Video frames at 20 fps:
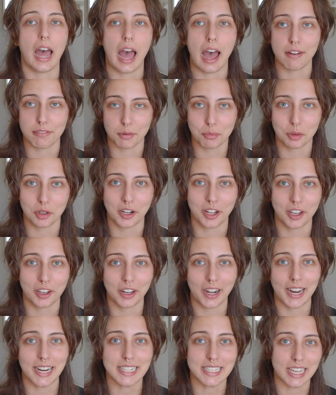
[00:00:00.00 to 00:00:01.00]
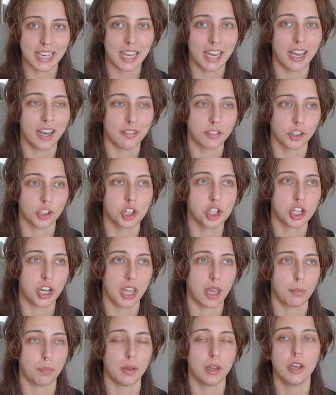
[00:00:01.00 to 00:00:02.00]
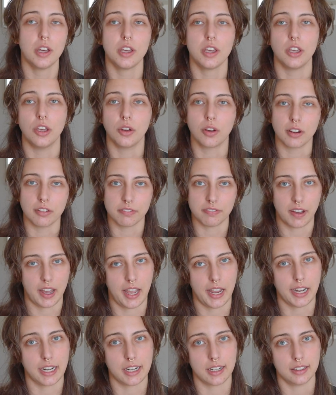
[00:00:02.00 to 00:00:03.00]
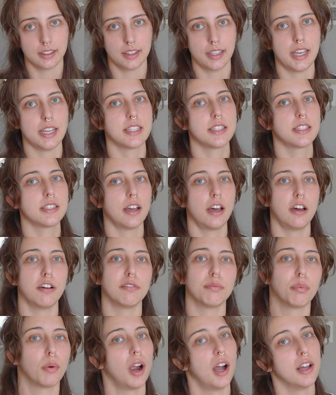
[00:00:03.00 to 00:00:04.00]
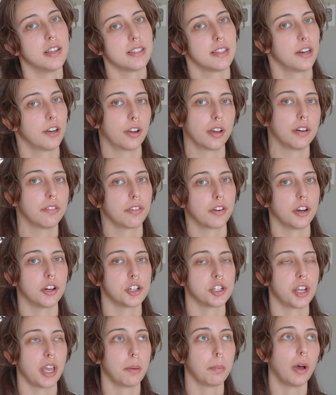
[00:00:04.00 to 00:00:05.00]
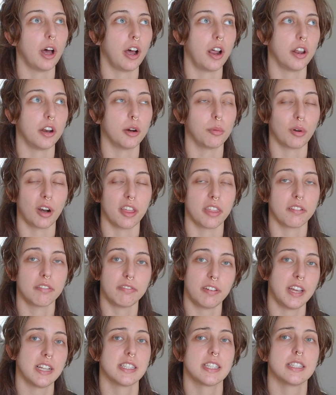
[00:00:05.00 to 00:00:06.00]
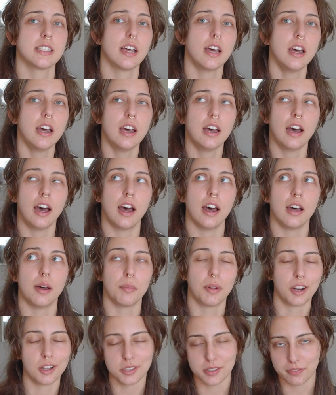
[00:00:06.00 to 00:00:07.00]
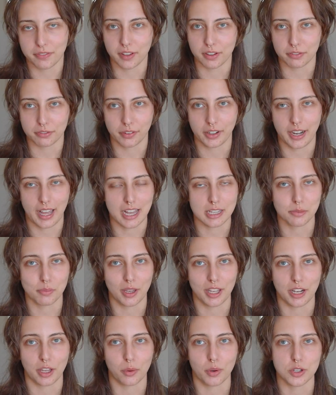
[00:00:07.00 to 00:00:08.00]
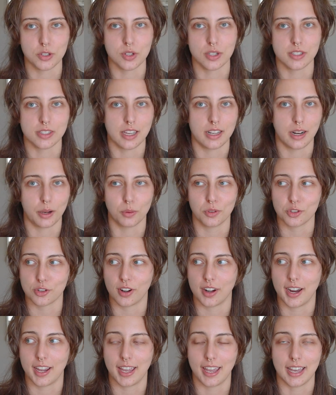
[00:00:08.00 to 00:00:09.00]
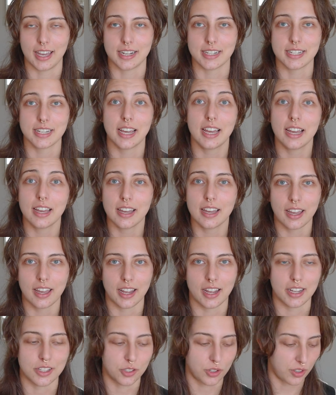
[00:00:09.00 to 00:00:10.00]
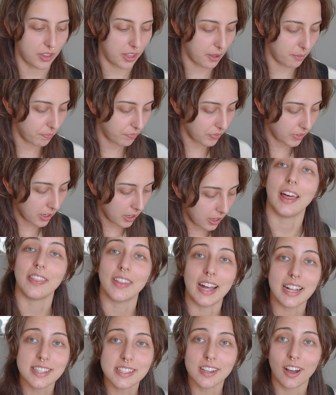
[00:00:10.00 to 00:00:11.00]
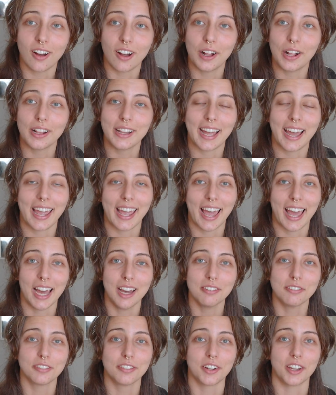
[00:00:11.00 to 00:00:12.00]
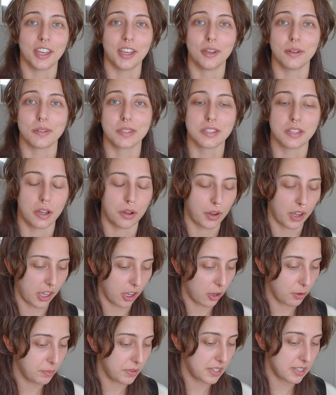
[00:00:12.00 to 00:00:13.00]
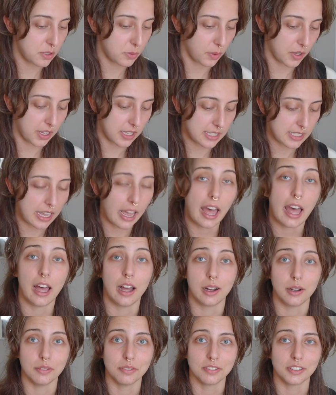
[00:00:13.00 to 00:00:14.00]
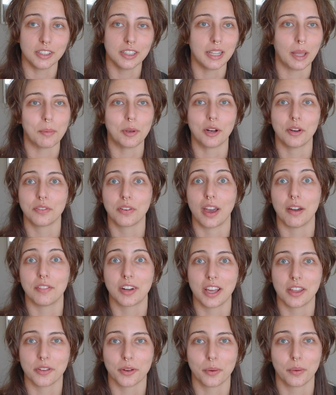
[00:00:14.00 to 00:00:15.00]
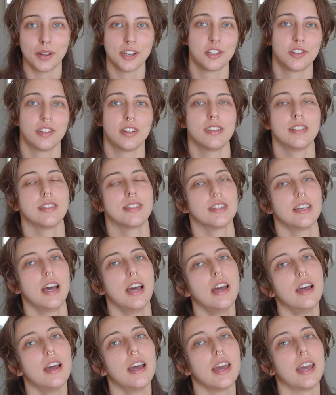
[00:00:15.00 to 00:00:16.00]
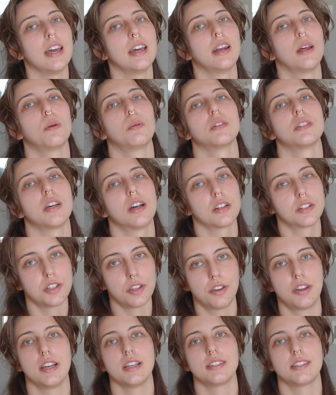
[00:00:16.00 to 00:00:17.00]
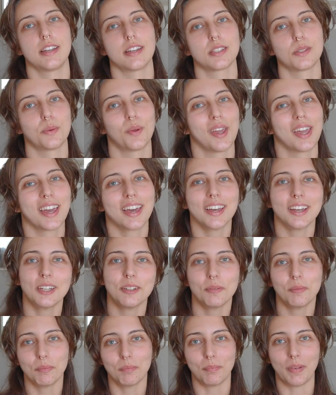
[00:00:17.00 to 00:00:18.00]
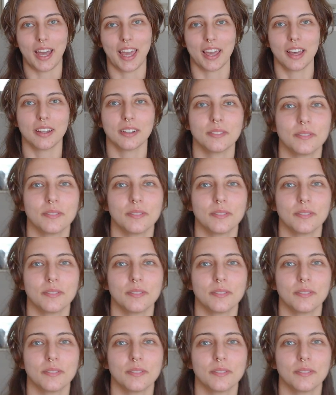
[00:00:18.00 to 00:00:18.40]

have a pretty good idea of your shape, you can find lists of bras that are good for your shape on a bra that fits. Um, and also feel free to ask me any questions and I will try and answer them. And that's all I have for you. So I hope this was helpful. Let me know if you have any other questions and I will talk to you guys next week. Bye.